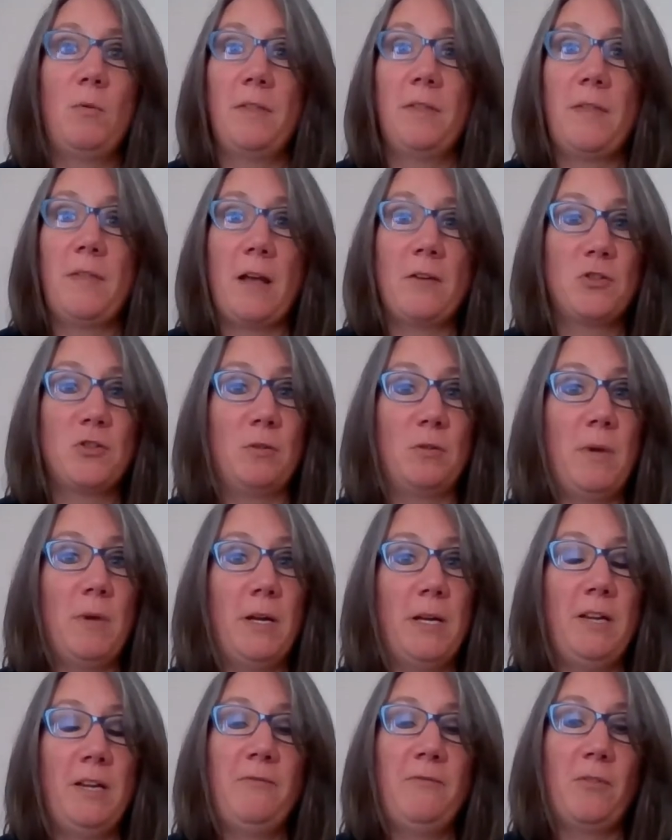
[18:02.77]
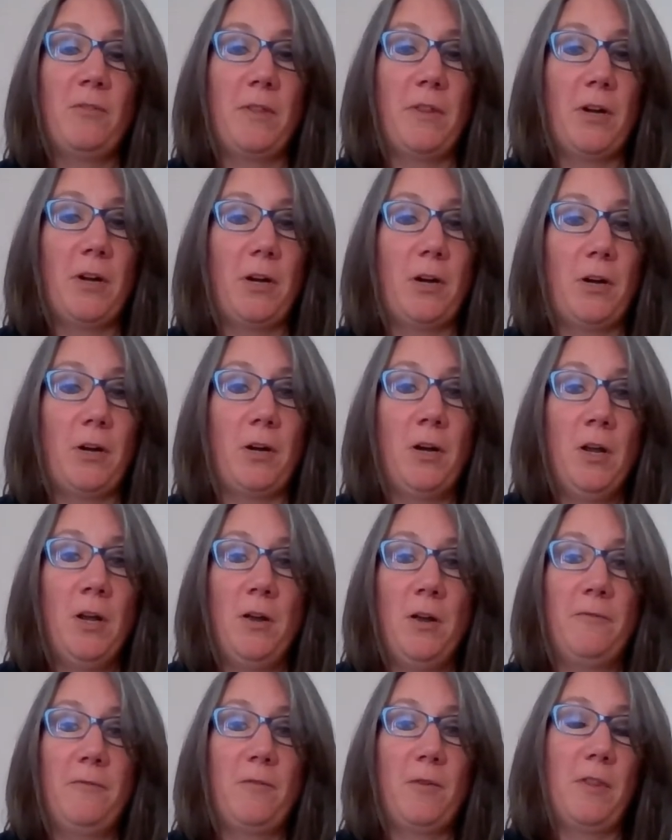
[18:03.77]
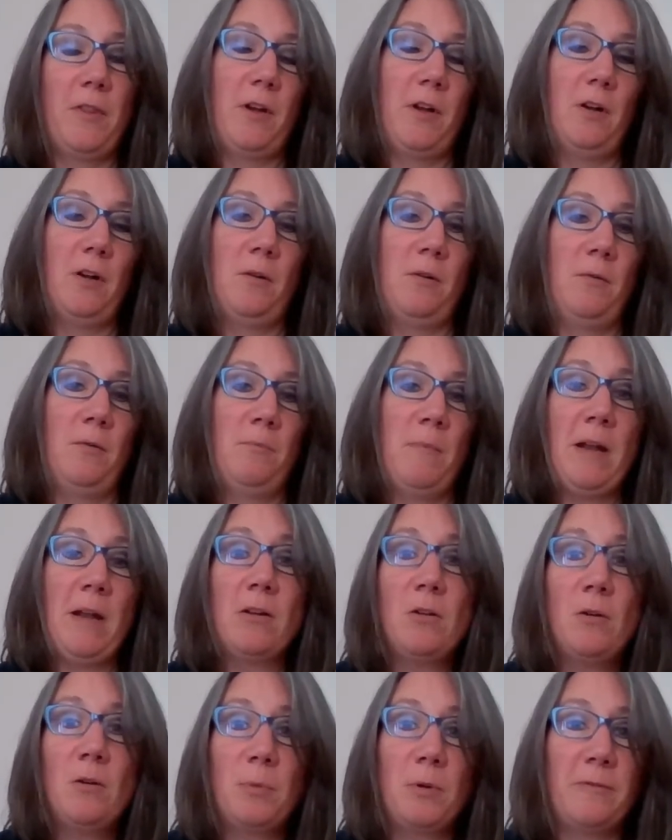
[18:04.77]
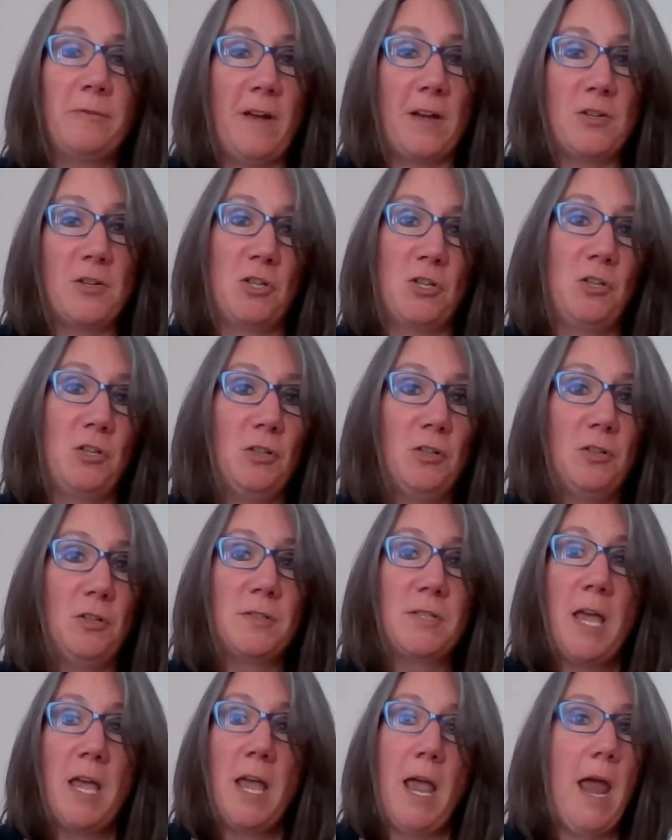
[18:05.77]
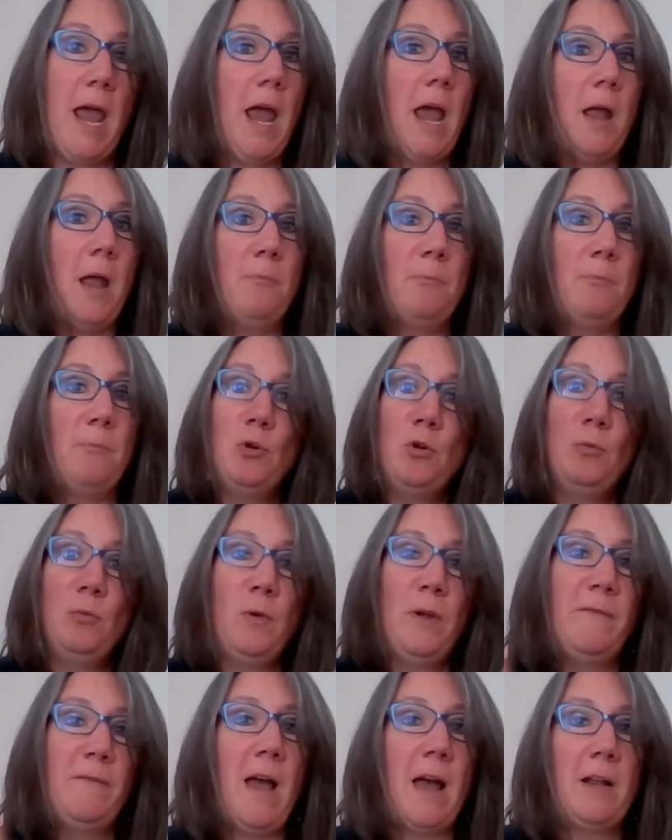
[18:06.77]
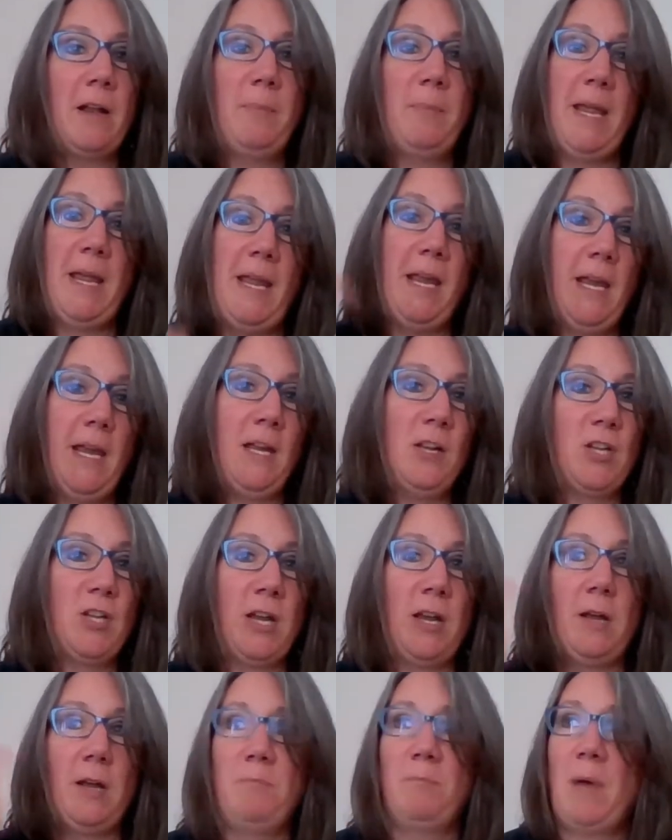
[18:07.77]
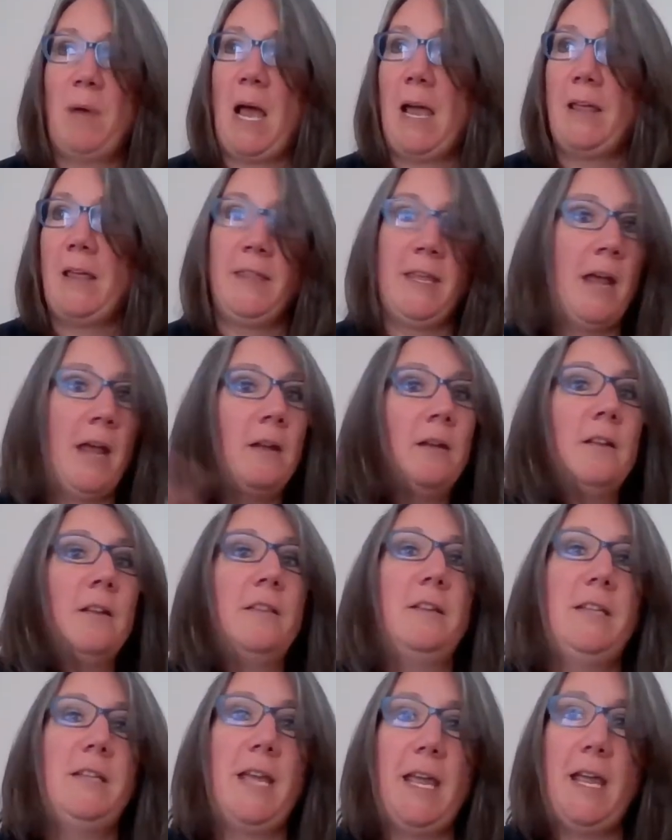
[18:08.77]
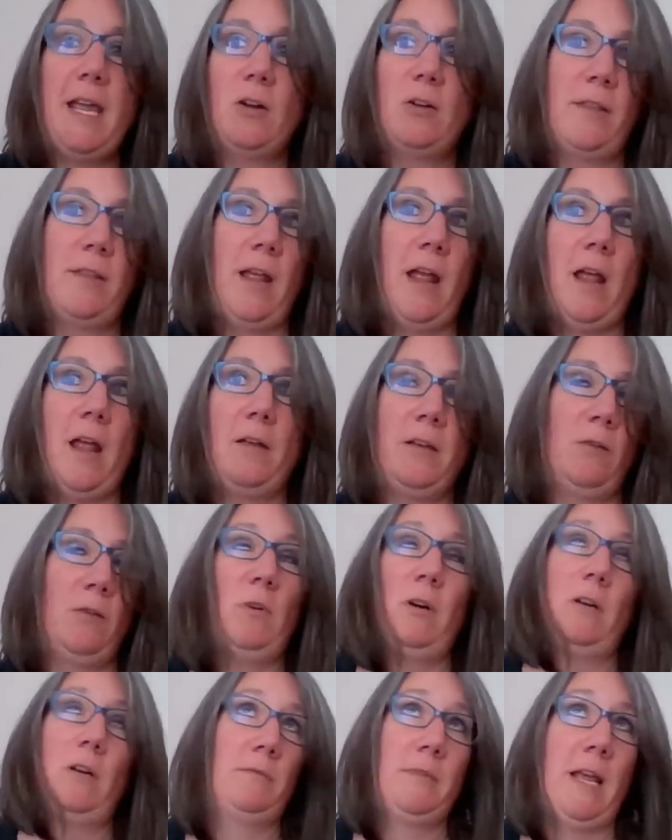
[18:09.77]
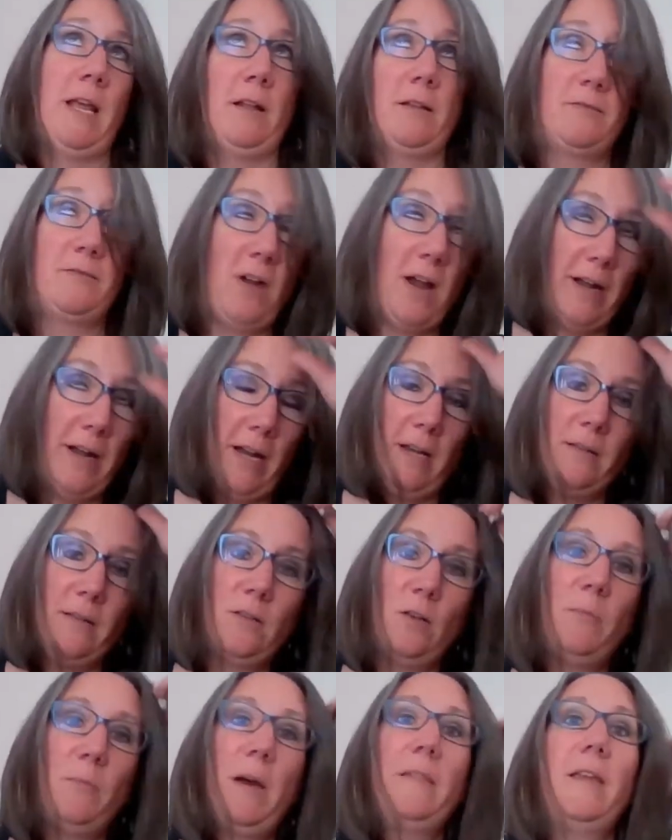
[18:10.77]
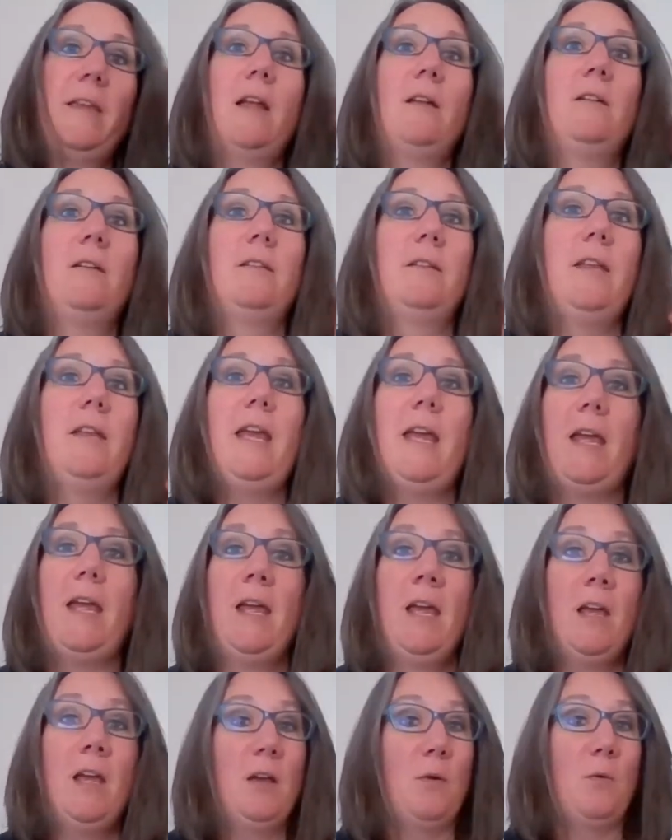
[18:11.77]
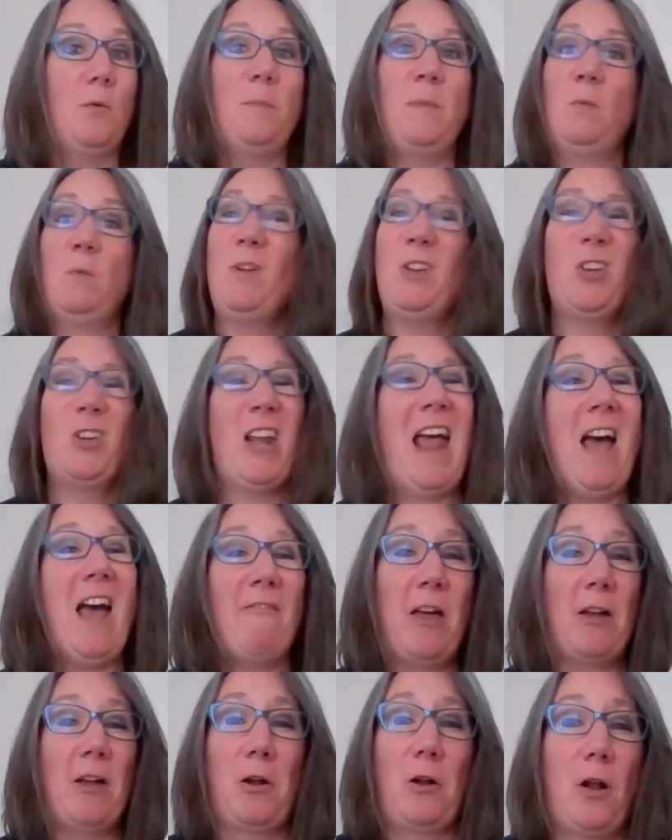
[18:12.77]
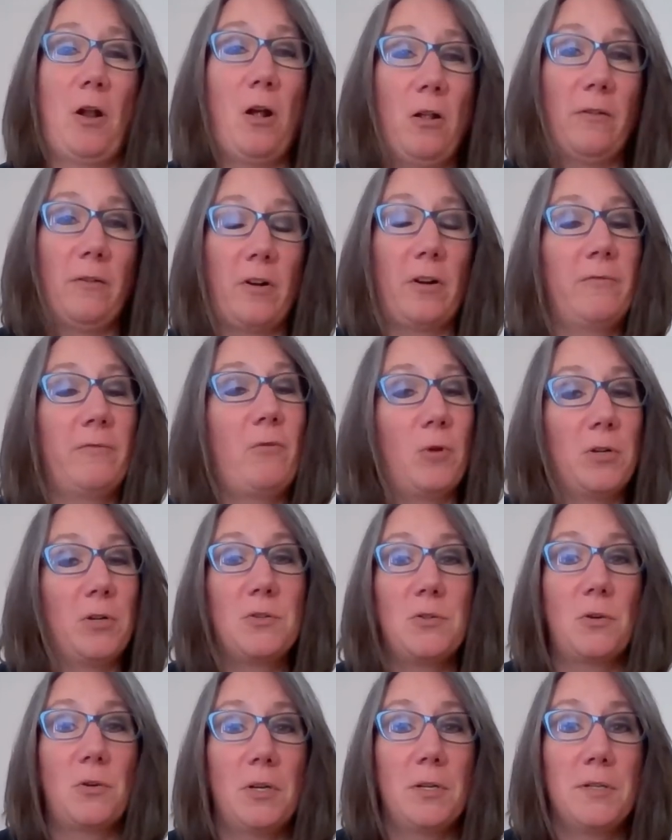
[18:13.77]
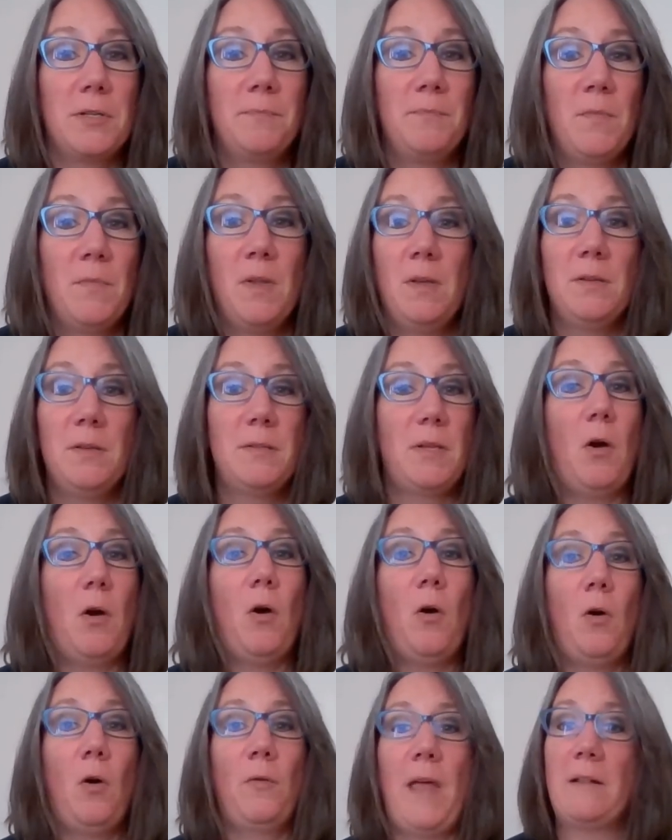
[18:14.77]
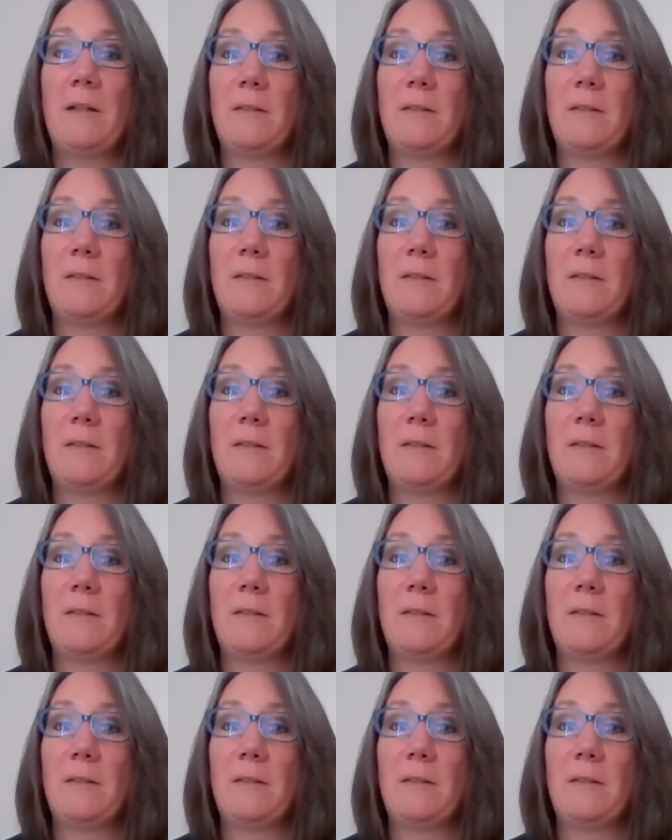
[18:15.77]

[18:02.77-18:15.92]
with extra money for their medical professionals, and boom, we've got a page. And by the end of the day, it's Friday. So by the end of the day, we could have that on all of our Ford stores. So